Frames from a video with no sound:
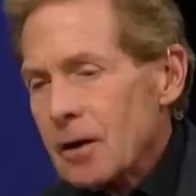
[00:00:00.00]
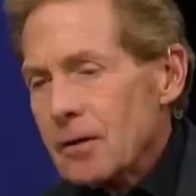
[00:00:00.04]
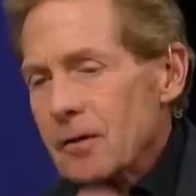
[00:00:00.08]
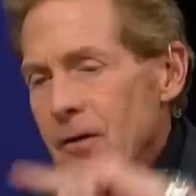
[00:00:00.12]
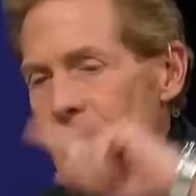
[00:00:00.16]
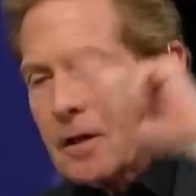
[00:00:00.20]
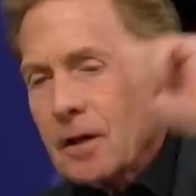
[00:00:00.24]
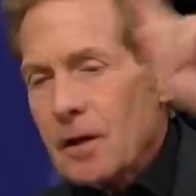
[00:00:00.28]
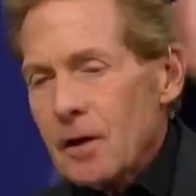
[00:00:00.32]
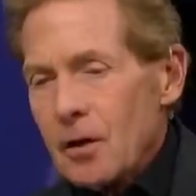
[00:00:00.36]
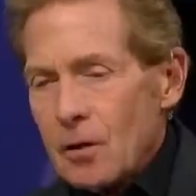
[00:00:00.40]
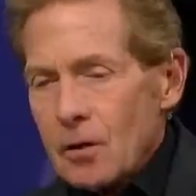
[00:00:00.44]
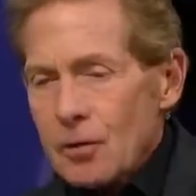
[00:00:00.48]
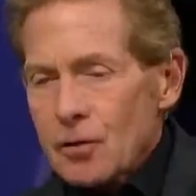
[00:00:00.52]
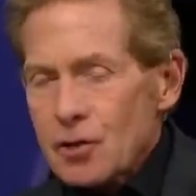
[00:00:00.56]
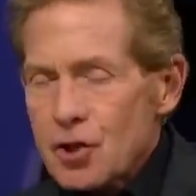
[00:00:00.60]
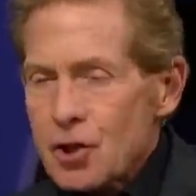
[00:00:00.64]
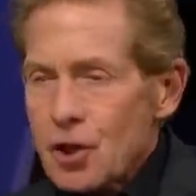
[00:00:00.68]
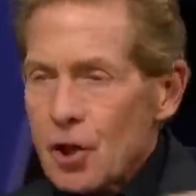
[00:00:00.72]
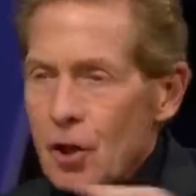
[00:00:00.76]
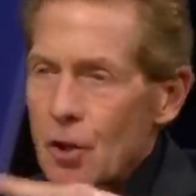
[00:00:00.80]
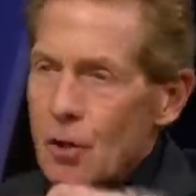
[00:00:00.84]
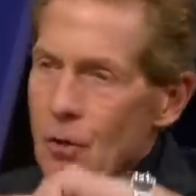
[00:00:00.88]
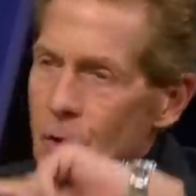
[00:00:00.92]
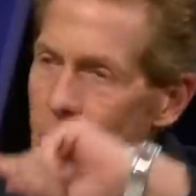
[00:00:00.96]
on the old
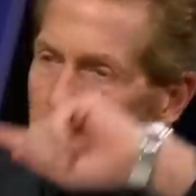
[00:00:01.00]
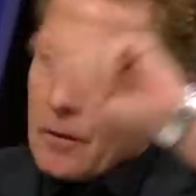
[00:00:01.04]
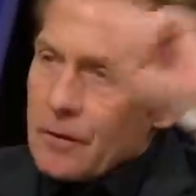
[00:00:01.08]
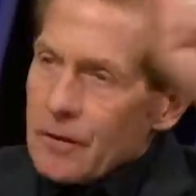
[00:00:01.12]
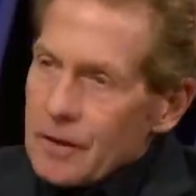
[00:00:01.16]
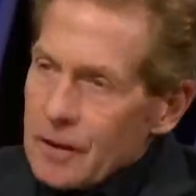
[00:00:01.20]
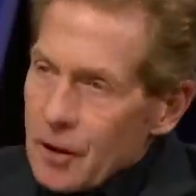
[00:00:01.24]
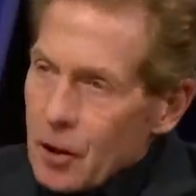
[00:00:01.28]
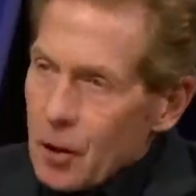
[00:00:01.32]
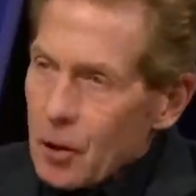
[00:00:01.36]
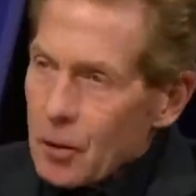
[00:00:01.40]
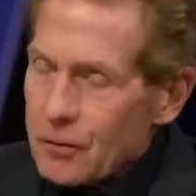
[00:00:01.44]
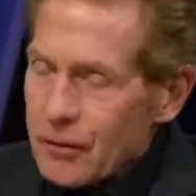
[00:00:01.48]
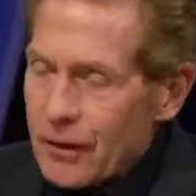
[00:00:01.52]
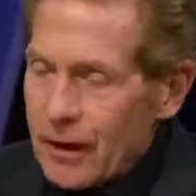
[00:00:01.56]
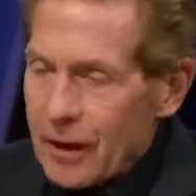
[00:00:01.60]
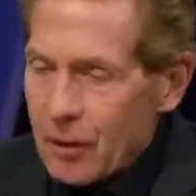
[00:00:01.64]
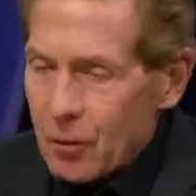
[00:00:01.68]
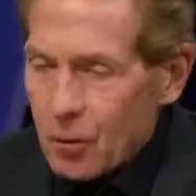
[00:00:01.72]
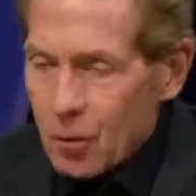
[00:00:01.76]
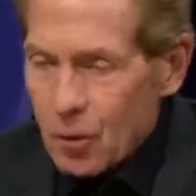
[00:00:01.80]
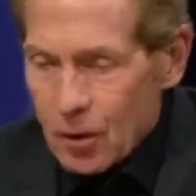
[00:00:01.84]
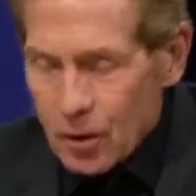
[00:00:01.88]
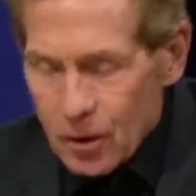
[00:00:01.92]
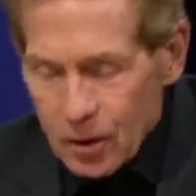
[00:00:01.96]
show, on the old
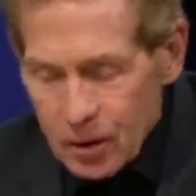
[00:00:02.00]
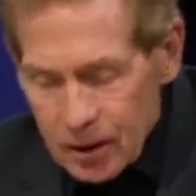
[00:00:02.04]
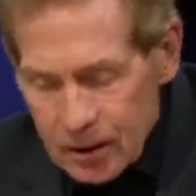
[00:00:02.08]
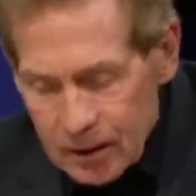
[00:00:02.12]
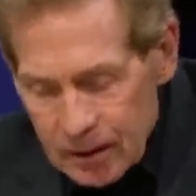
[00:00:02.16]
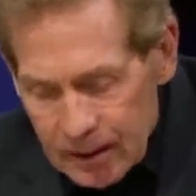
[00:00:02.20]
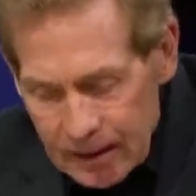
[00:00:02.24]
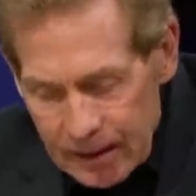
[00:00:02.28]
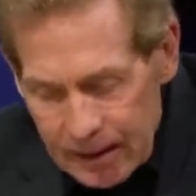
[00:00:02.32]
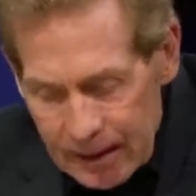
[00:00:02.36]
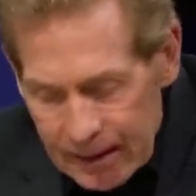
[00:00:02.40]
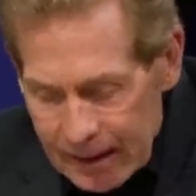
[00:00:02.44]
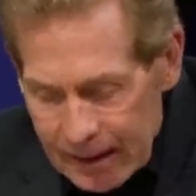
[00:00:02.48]
network,